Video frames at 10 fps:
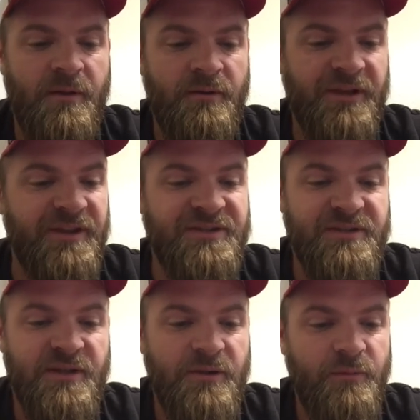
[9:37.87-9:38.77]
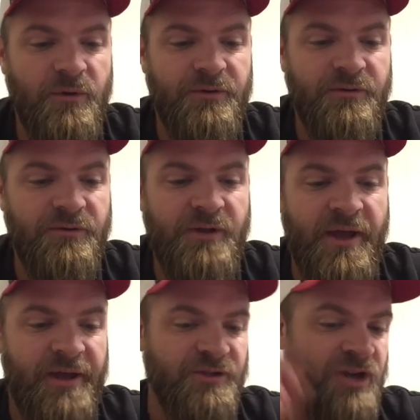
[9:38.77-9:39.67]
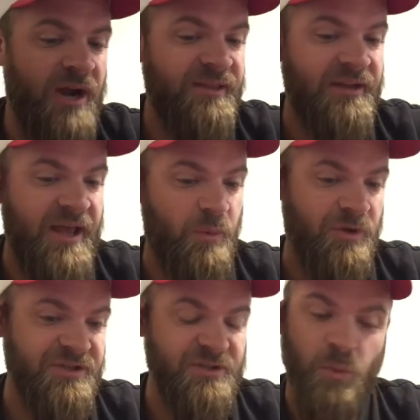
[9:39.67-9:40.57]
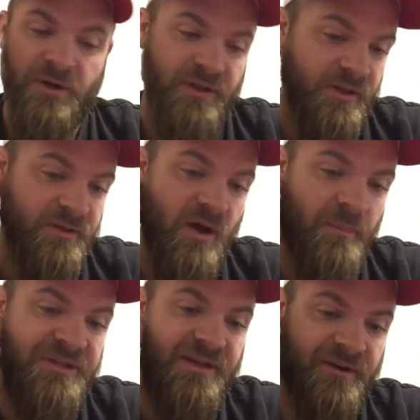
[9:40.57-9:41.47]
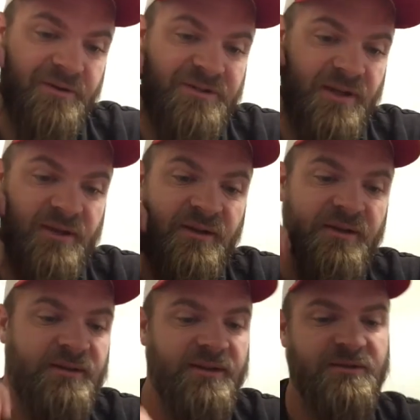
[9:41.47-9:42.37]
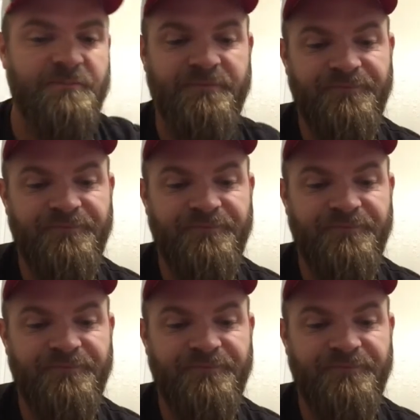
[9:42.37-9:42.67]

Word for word: Look at this, where uh, Jonathan Edwards is one of the commentators that this